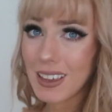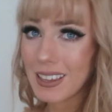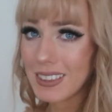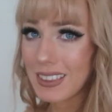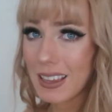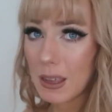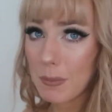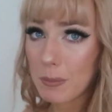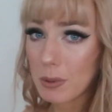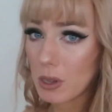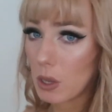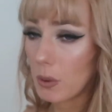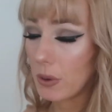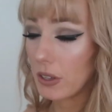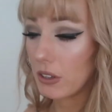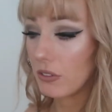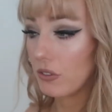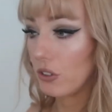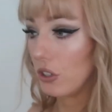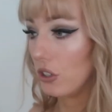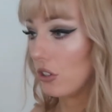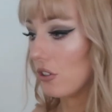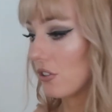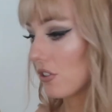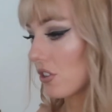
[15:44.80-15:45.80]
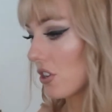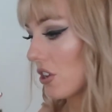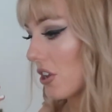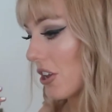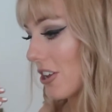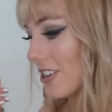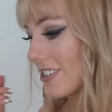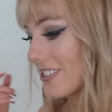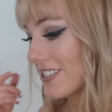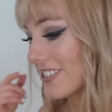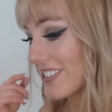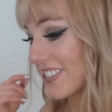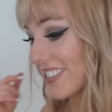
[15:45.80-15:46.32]
and like blowing a fuse.
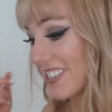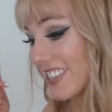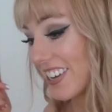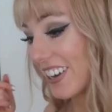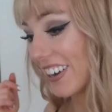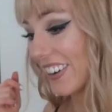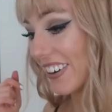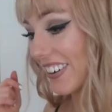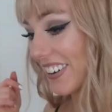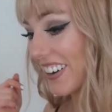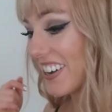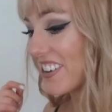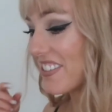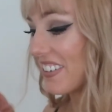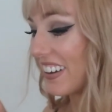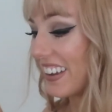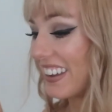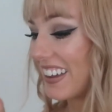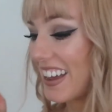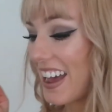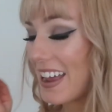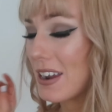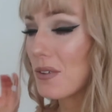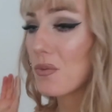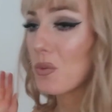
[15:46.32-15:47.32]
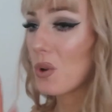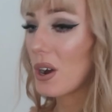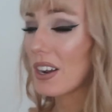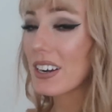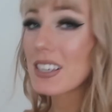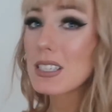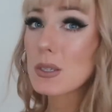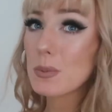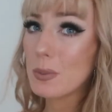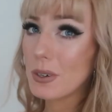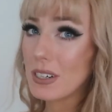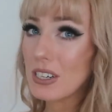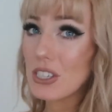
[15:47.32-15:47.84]
So, and one
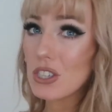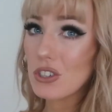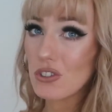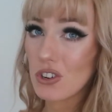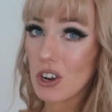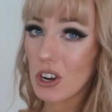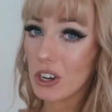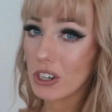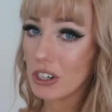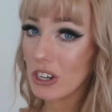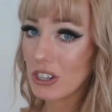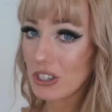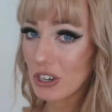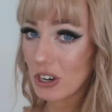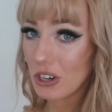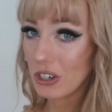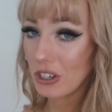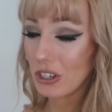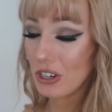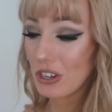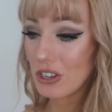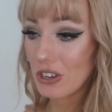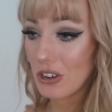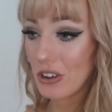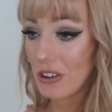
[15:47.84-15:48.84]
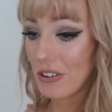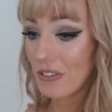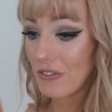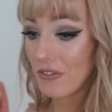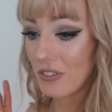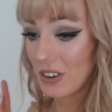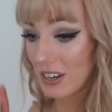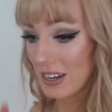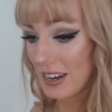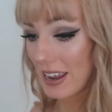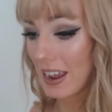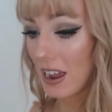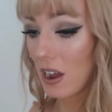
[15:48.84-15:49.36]
is pretty strong on its own. So
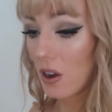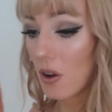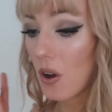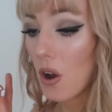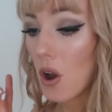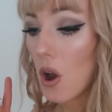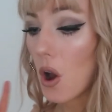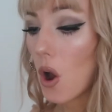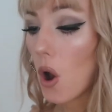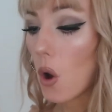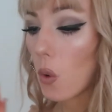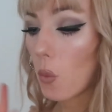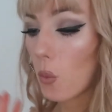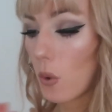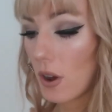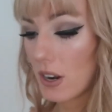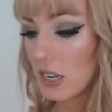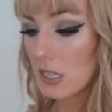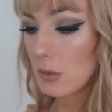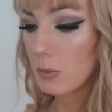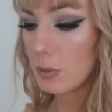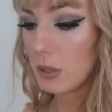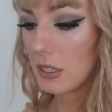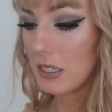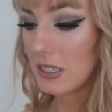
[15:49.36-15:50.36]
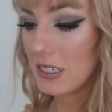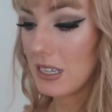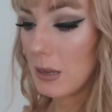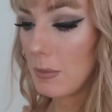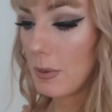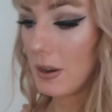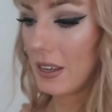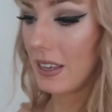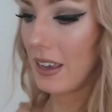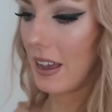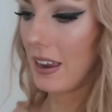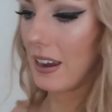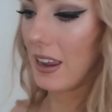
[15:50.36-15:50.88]
for now, one is plenty.
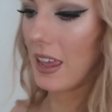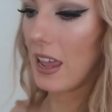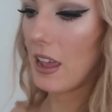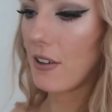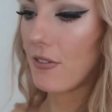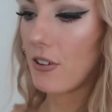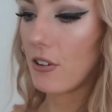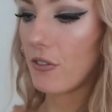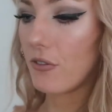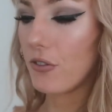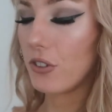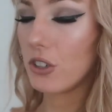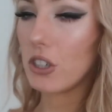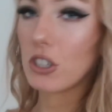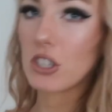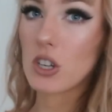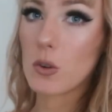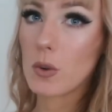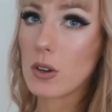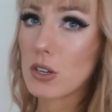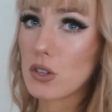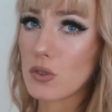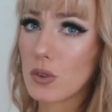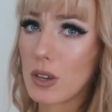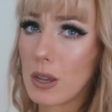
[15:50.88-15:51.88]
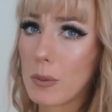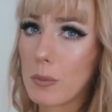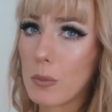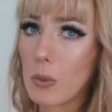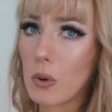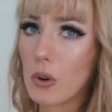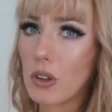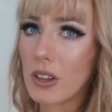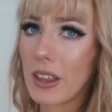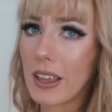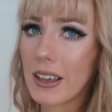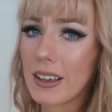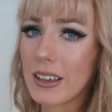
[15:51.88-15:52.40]
But again, if in future we're doing
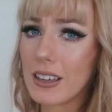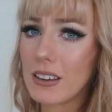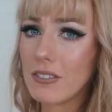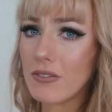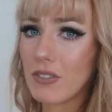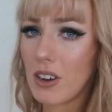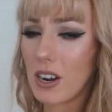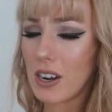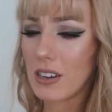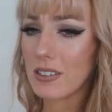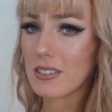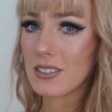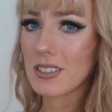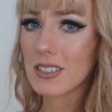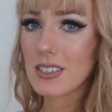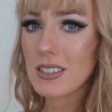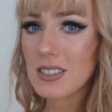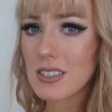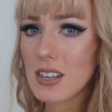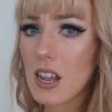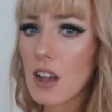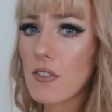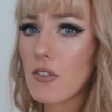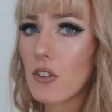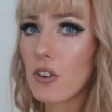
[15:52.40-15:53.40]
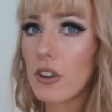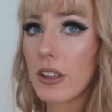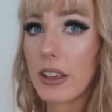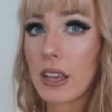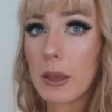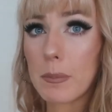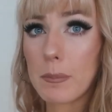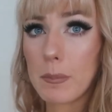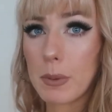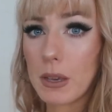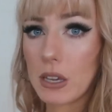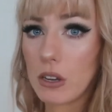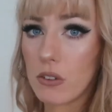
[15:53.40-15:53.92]
more like advanced stuff or like
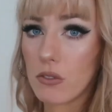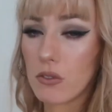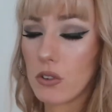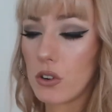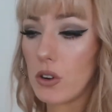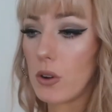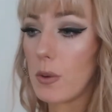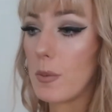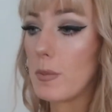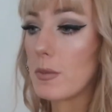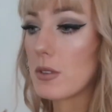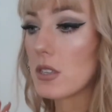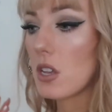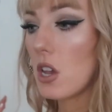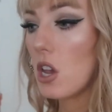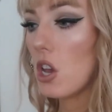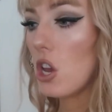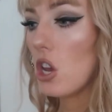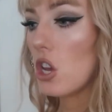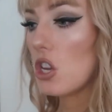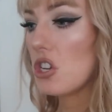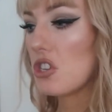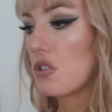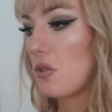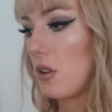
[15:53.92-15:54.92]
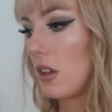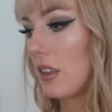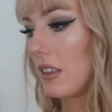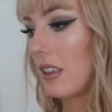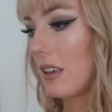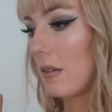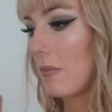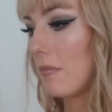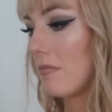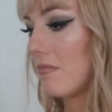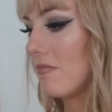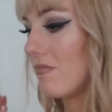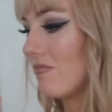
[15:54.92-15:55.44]
in bigger rooms, doing
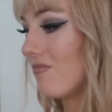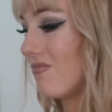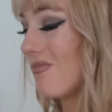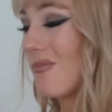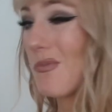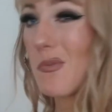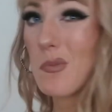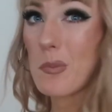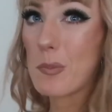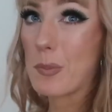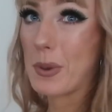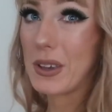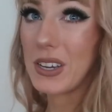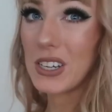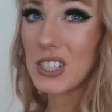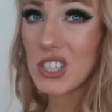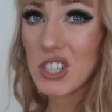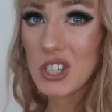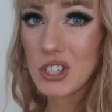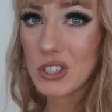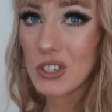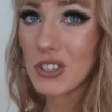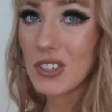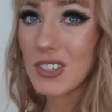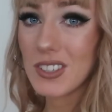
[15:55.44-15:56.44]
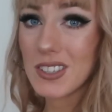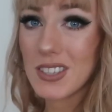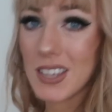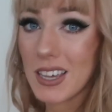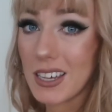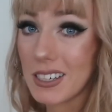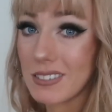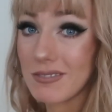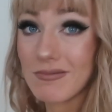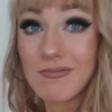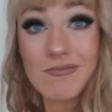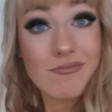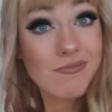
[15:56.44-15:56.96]
like bigger shoots,
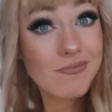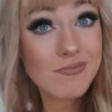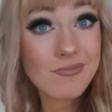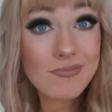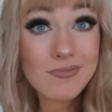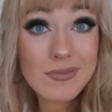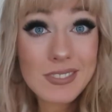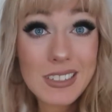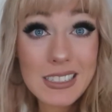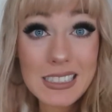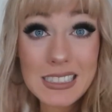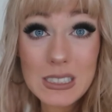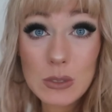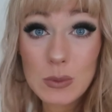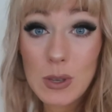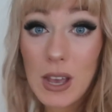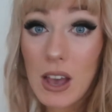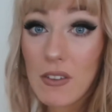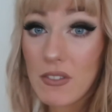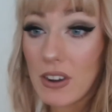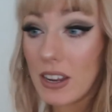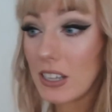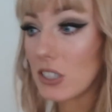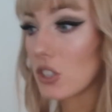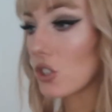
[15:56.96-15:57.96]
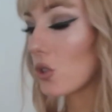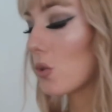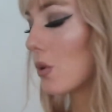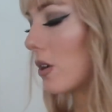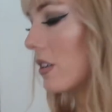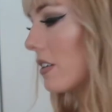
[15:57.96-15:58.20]
then at least we have an extra